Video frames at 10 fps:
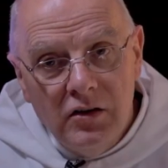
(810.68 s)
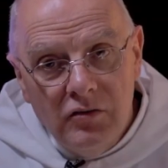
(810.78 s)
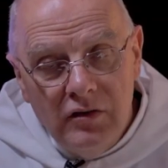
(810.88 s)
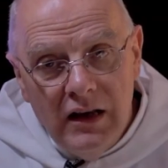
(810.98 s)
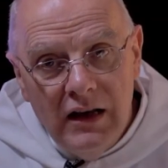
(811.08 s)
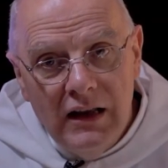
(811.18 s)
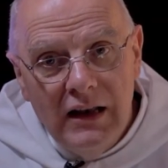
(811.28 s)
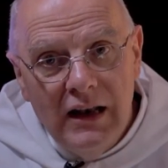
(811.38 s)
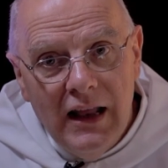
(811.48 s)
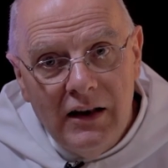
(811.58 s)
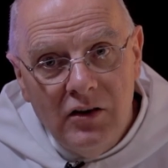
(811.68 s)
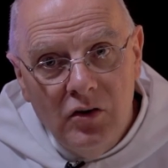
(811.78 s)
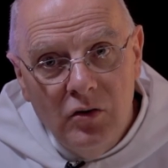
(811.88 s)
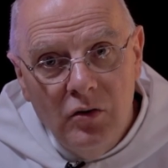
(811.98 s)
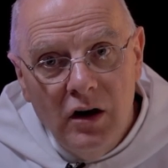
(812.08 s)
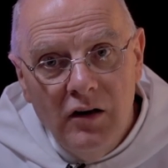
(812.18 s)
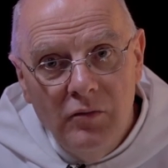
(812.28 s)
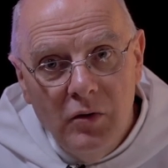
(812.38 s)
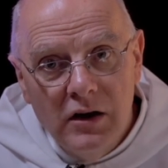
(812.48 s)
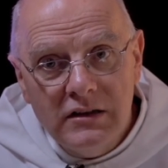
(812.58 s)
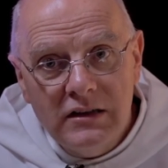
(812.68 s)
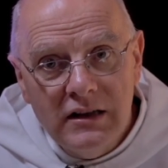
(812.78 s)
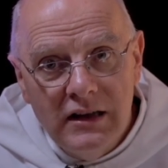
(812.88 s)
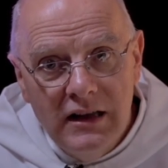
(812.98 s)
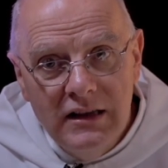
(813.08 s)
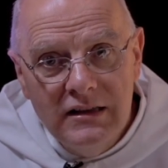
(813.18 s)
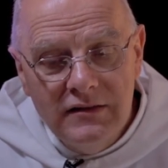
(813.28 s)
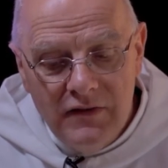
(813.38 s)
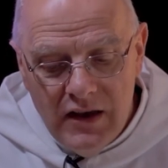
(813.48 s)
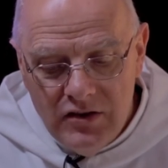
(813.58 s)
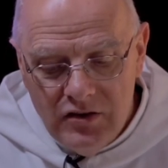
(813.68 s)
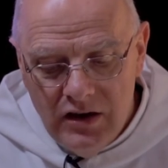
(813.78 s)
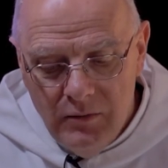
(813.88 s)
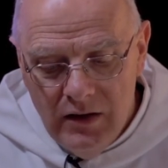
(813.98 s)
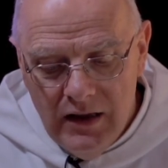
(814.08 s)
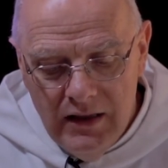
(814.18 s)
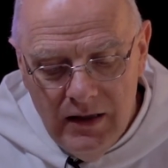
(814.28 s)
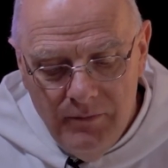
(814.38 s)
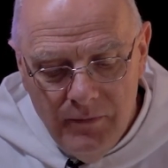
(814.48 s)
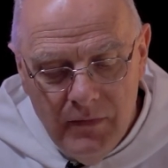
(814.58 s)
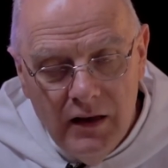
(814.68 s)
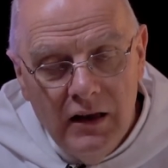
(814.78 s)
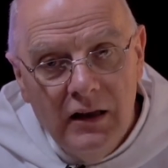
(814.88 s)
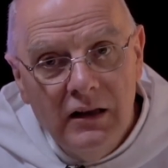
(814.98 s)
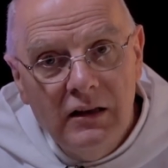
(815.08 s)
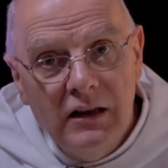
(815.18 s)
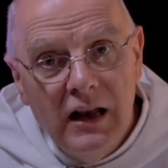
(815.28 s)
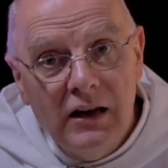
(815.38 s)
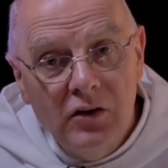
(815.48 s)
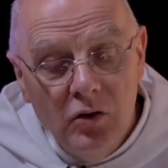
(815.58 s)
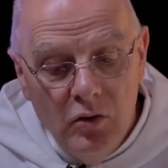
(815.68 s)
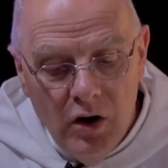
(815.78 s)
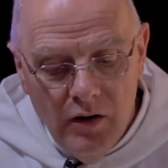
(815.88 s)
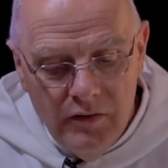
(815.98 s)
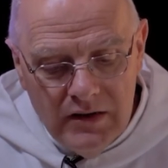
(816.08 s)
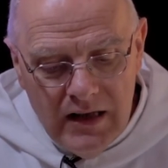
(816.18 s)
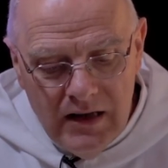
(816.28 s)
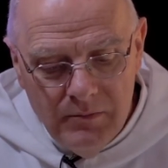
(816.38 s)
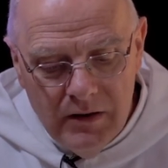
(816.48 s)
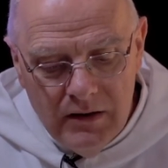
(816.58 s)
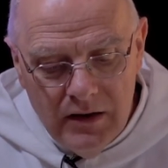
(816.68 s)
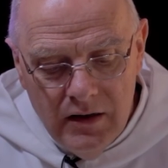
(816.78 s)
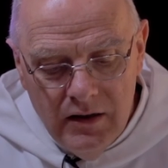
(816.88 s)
to really let go of what is festering within them, to let go of resentment.